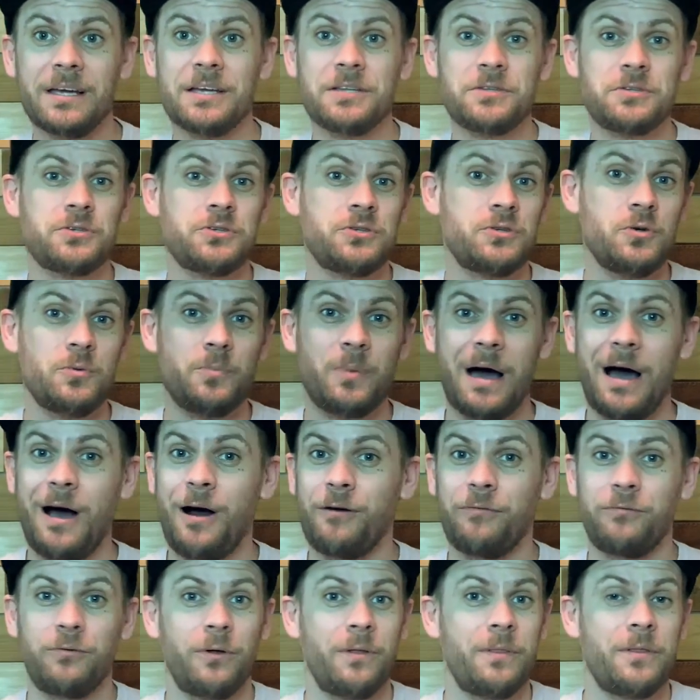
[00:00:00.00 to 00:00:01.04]
it's too
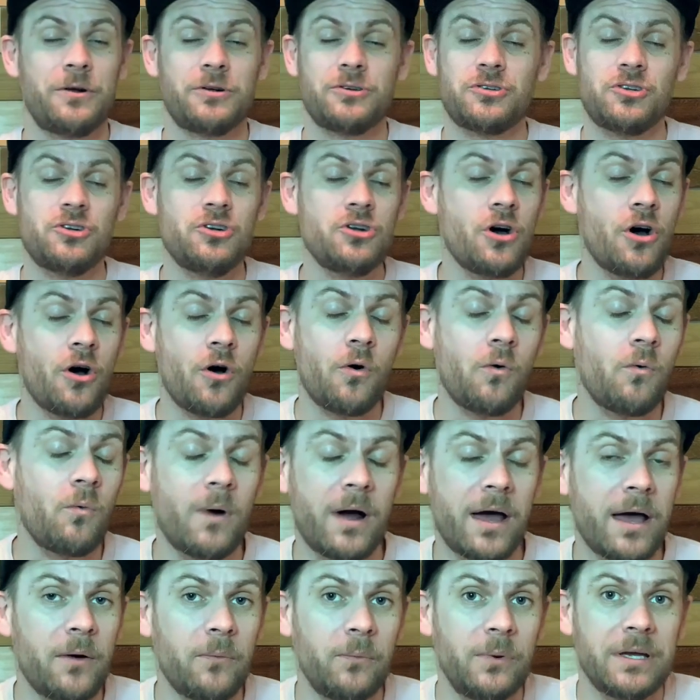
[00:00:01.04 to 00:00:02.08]
powerful, and there's no
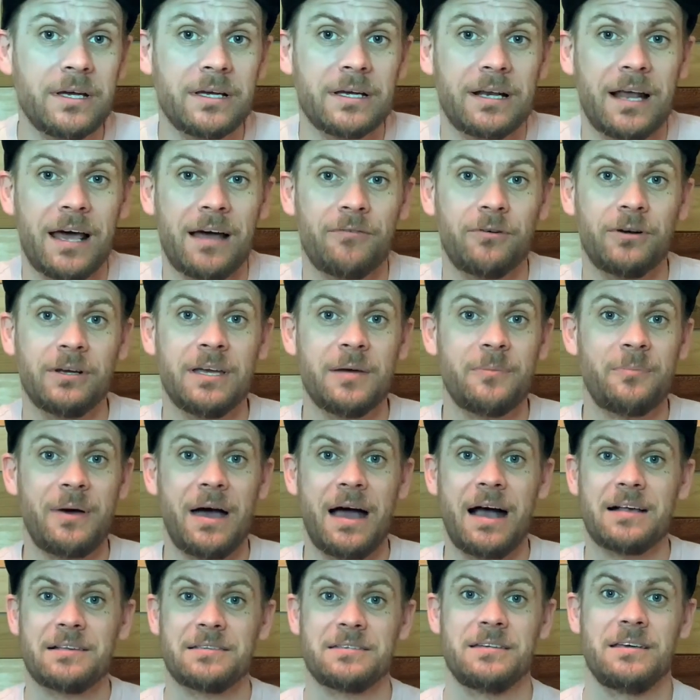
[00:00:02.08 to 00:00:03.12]
way we could ever get
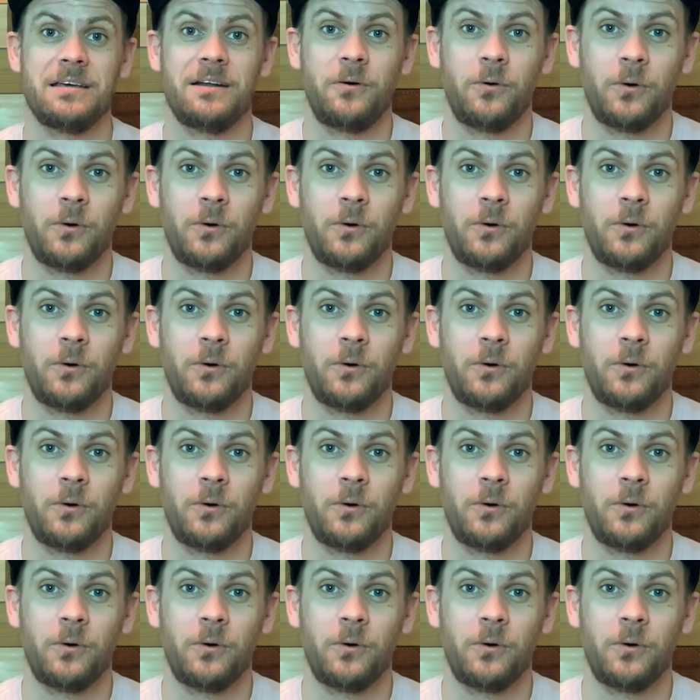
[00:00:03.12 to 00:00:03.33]
past it